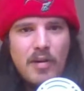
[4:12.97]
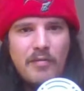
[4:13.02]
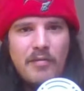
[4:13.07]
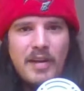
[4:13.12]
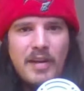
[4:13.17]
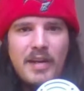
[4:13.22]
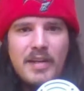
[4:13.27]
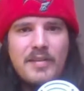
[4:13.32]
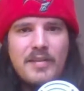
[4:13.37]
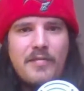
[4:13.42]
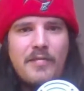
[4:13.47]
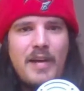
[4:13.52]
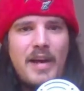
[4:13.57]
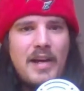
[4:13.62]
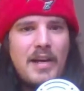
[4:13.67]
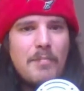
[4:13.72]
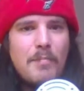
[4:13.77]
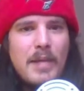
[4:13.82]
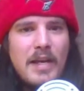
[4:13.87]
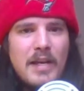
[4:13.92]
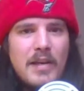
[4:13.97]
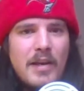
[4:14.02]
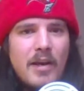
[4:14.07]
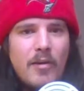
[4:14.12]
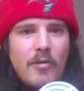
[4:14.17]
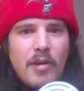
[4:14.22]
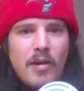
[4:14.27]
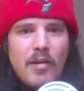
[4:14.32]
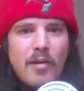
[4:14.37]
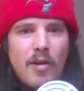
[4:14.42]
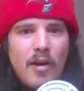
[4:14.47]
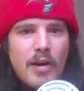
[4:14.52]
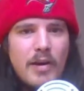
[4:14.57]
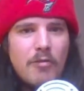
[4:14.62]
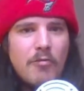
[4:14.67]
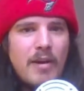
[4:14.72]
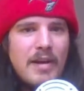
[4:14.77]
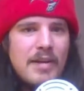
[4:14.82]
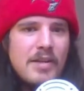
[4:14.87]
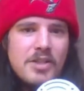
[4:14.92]
I think it's a fairly mediocre line.
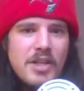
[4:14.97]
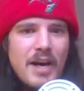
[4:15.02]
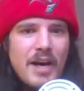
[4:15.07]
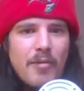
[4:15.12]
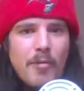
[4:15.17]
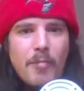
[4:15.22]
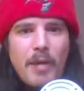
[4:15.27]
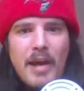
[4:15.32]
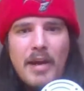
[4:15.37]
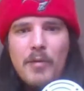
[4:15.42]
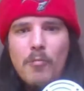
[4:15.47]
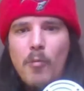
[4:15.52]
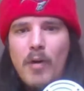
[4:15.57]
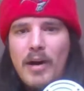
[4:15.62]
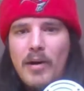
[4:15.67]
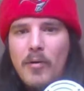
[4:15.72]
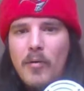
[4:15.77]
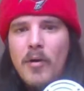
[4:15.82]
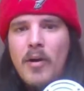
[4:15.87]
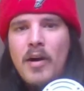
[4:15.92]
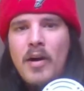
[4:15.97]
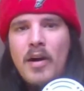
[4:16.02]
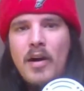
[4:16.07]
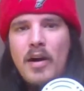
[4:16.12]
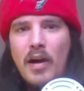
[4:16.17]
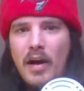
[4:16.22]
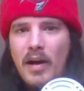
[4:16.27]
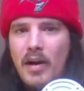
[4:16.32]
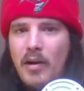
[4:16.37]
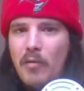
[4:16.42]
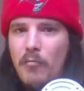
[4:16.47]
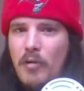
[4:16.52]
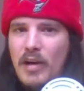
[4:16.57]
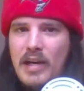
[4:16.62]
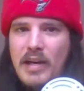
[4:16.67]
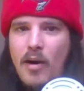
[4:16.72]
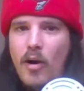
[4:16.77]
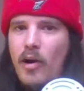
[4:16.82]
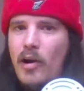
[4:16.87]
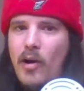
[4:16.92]
Grady Jarrett played well,
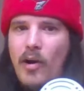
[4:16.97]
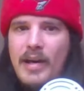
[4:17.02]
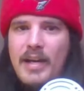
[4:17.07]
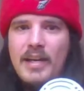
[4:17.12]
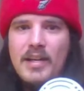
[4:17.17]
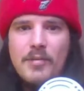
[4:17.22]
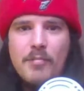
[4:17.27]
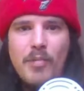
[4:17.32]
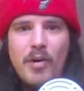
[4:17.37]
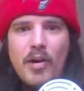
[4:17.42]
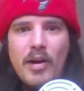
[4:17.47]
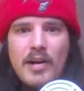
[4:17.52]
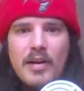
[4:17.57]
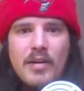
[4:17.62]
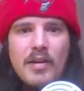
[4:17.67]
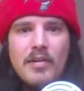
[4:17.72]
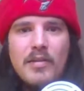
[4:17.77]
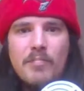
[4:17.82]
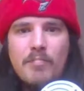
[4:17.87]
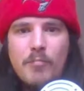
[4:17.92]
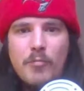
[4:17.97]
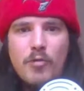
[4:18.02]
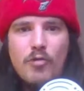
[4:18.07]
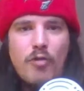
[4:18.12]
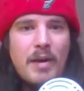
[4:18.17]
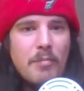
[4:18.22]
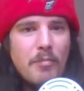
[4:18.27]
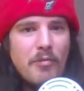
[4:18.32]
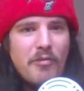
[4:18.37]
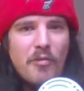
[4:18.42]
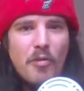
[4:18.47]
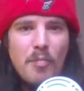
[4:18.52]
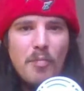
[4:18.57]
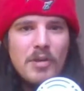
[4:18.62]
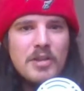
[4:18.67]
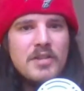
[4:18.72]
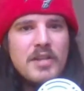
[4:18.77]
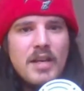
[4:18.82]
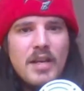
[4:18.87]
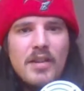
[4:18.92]
really highlighted by a great
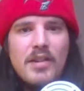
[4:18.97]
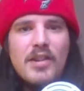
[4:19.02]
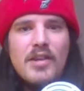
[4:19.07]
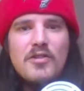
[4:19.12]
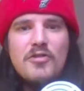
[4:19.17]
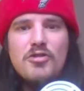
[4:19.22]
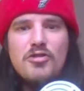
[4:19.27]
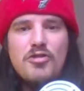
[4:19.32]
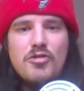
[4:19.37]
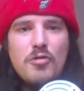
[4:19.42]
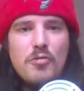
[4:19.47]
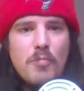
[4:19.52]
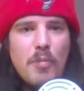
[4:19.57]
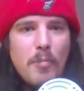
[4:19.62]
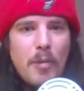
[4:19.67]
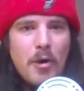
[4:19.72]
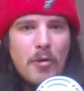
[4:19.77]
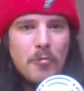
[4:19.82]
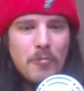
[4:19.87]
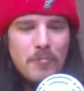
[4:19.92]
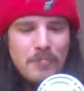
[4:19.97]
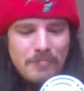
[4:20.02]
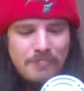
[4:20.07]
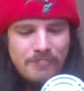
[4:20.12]
performance in the Super Bowl.